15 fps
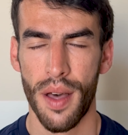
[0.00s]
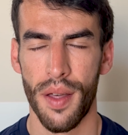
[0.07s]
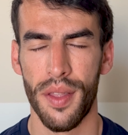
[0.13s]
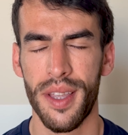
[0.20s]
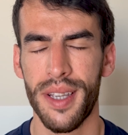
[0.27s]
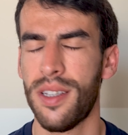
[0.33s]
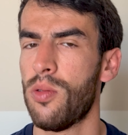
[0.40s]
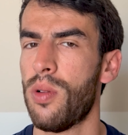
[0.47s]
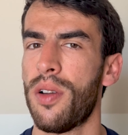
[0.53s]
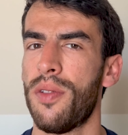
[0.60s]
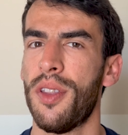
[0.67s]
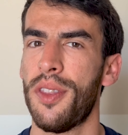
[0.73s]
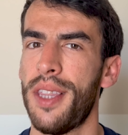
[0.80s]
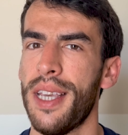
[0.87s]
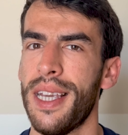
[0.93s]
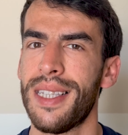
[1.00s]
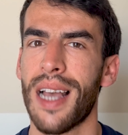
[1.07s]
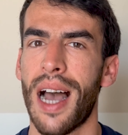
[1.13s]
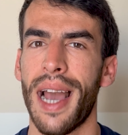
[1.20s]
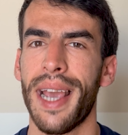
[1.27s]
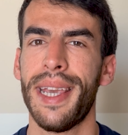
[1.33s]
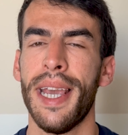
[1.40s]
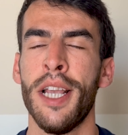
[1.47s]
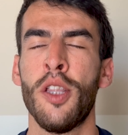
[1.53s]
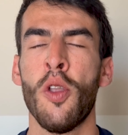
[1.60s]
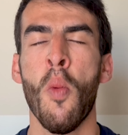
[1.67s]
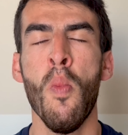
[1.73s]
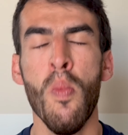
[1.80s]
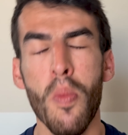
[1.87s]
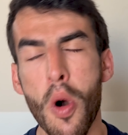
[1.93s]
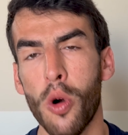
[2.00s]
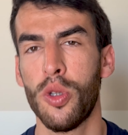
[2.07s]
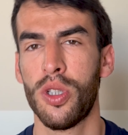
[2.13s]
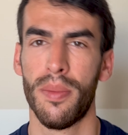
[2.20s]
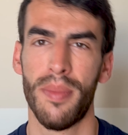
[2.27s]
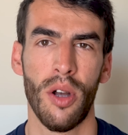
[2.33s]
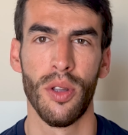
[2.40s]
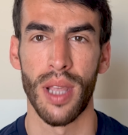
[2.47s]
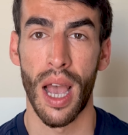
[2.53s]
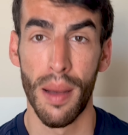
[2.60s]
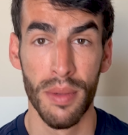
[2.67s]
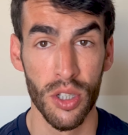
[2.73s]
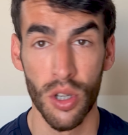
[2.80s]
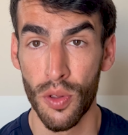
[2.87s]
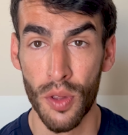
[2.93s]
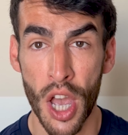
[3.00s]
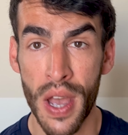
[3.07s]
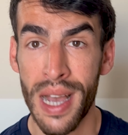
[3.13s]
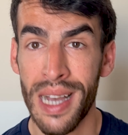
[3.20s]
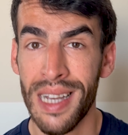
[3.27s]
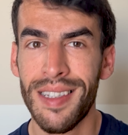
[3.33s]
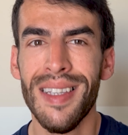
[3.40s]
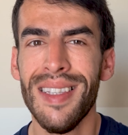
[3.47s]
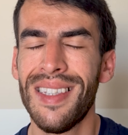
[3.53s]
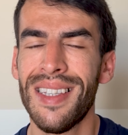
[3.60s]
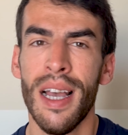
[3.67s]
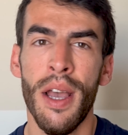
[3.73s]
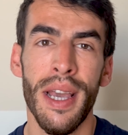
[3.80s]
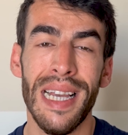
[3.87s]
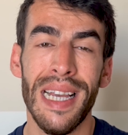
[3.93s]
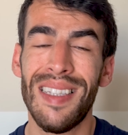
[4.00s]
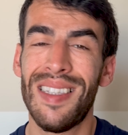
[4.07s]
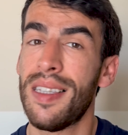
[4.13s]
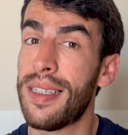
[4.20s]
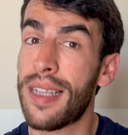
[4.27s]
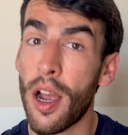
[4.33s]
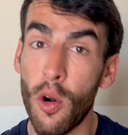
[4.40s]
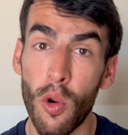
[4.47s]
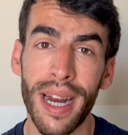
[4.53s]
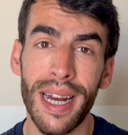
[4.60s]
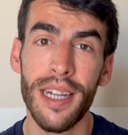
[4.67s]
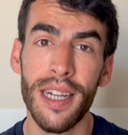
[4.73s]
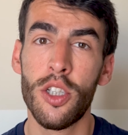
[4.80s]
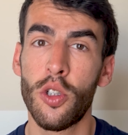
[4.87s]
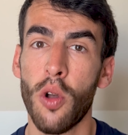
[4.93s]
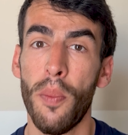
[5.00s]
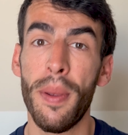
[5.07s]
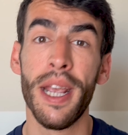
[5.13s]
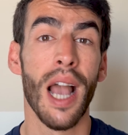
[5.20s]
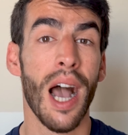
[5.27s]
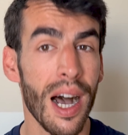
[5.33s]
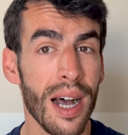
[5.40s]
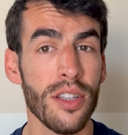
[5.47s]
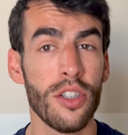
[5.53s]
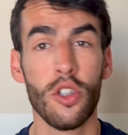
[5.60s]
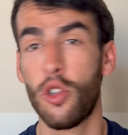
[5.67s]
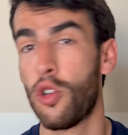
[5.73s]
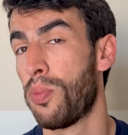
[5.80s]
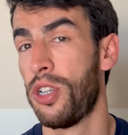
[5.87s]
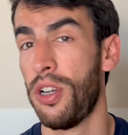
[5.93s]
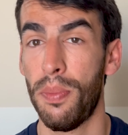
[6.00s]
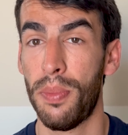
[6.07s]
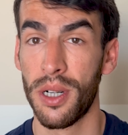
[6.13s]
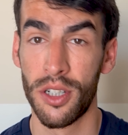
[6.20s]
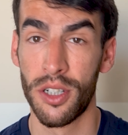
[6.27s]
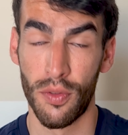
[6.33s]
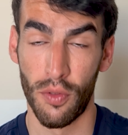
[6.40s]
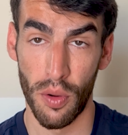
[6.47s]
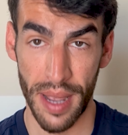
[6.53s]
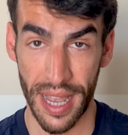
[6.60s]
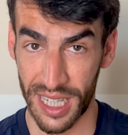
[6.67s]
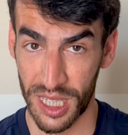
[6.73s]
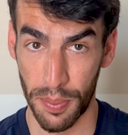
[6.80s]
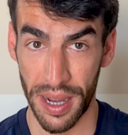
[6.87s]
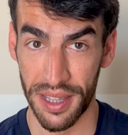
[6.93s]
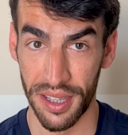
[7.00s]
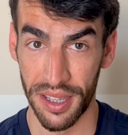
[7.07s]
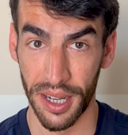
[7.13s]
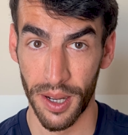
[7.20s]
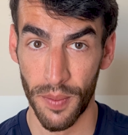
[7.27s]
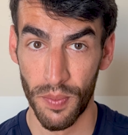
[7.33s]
This is one of the things I hate most about Amazon, since it's directly stopping us dropshippers from expanding.